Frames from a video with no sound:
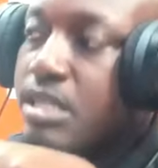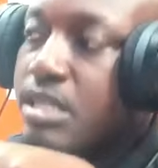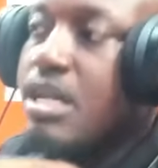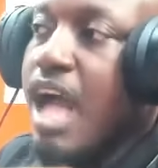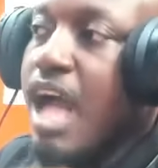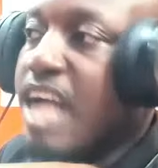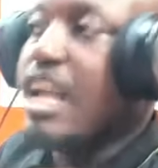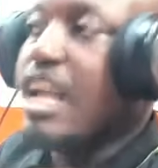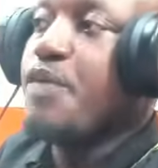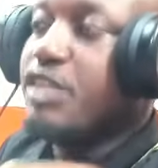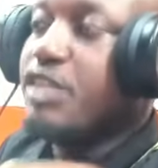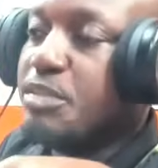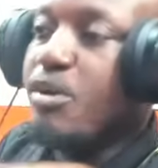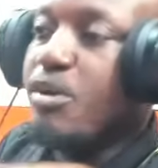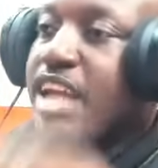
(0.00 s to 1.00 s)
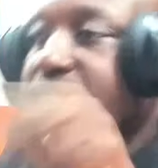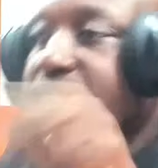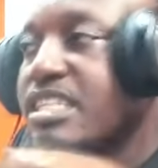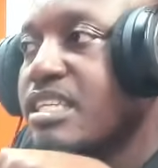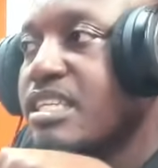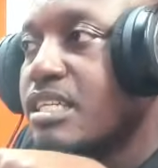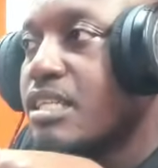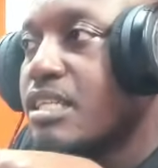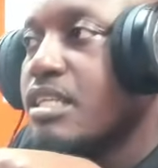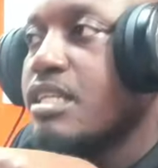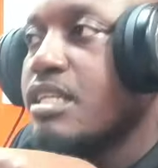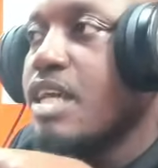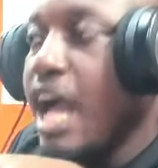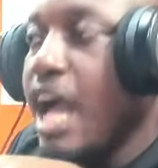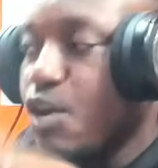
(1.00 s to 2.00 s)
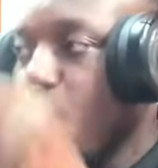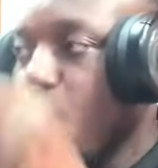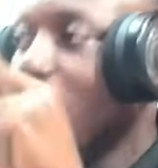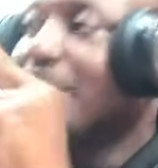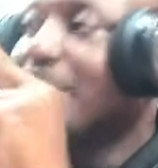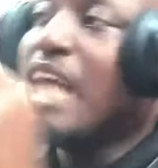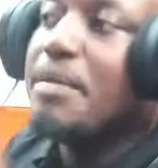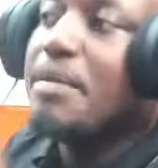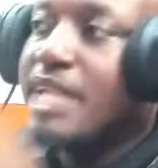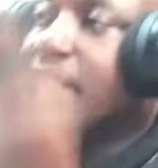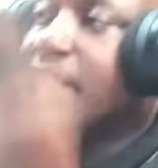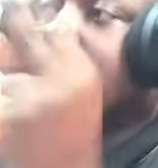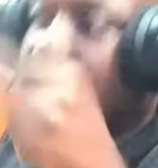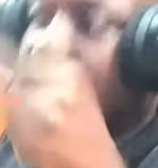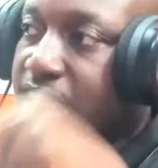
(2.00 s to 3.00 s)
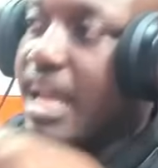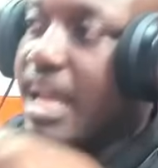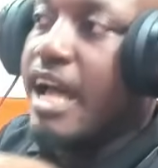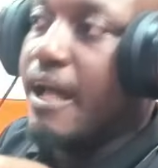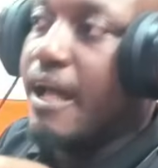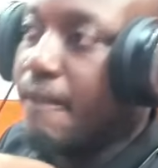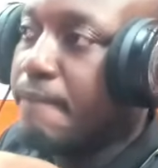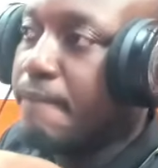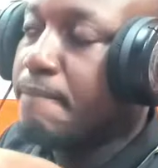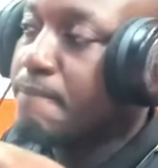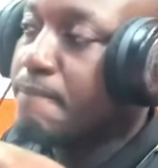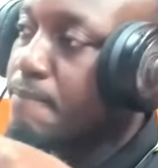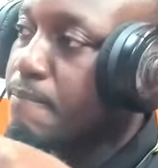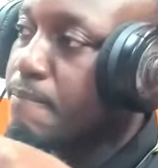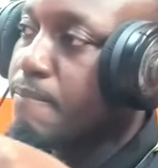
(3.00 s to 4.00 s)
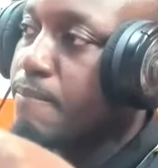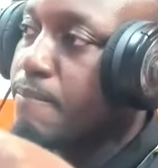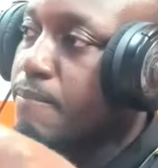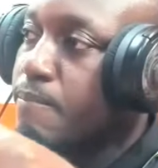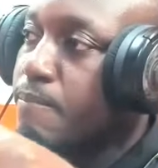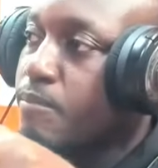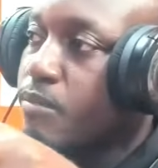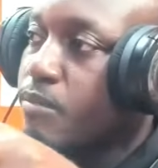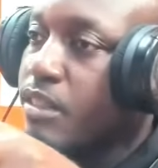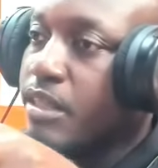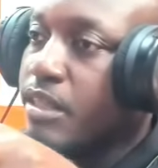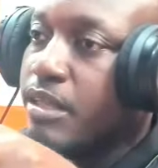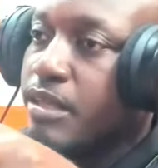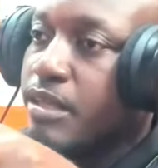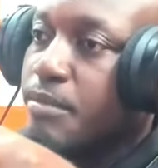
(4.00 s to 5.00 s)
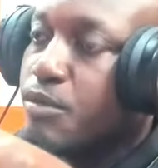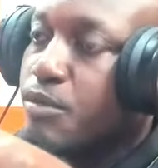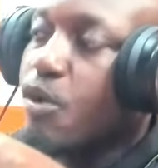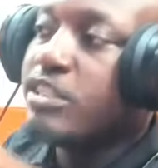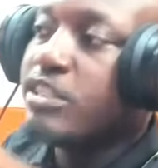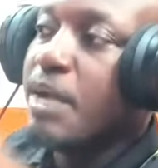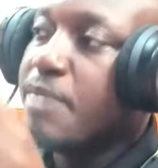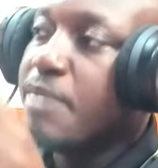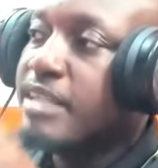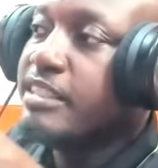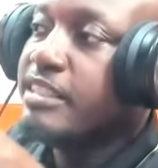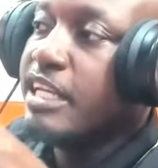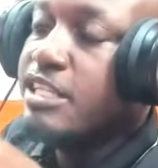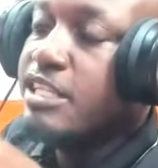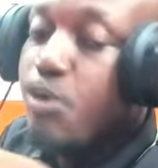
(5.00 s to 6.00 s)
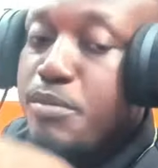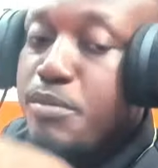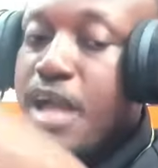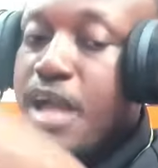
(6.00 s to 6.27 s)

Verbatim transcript: Anka Richmond Ayi and come jam not nasa. Mm. Because a brand yen you be a